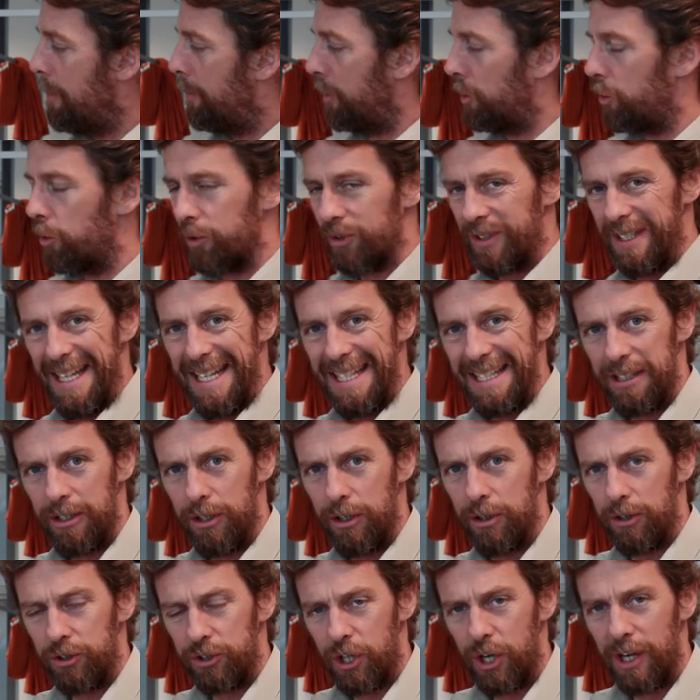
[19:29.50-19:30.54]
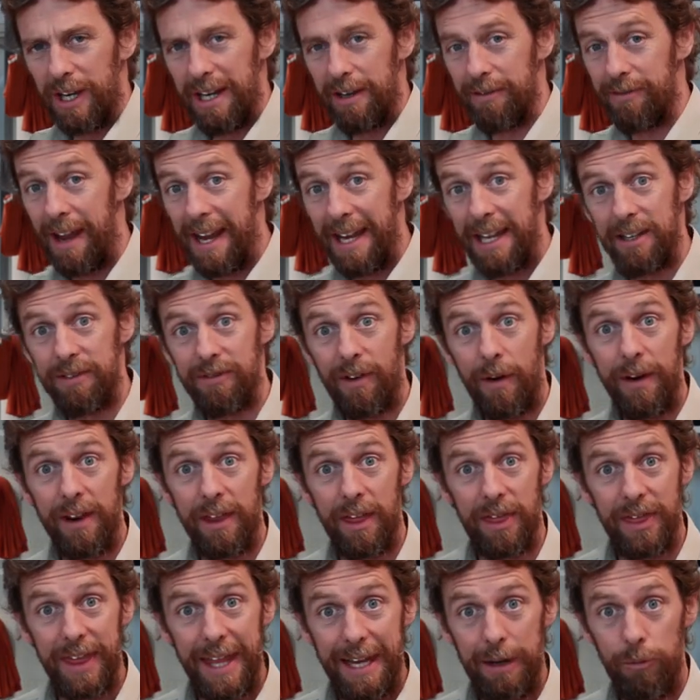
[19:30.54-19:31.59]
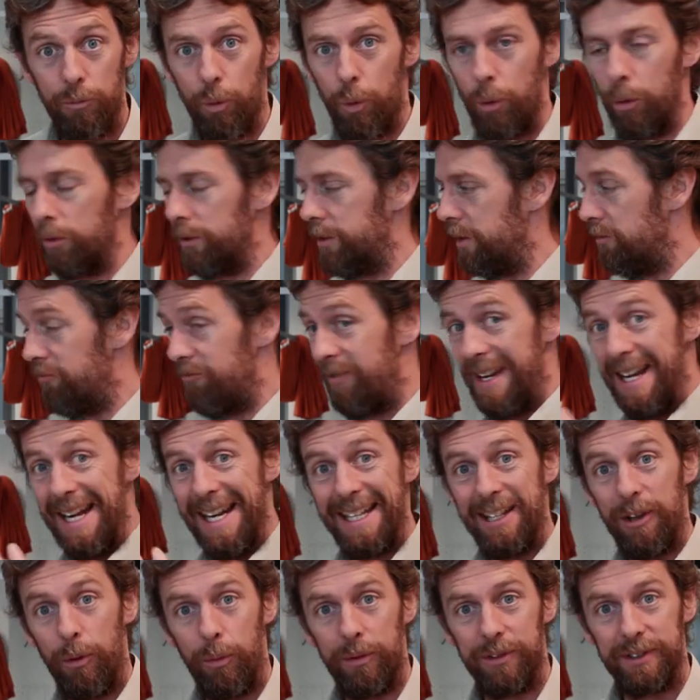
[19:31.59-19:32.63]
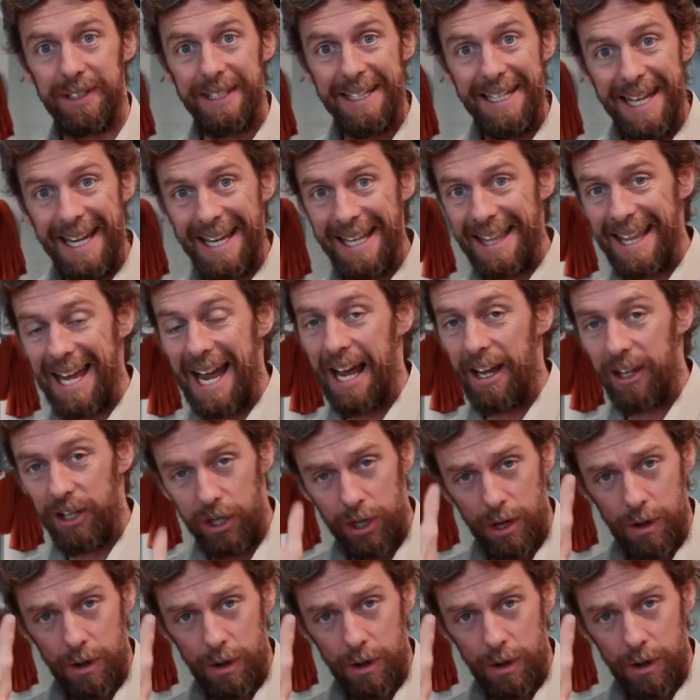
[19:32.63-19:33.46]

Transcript: But of course, the internal jugular vein is very thin-walled. You really don't want to nick that. A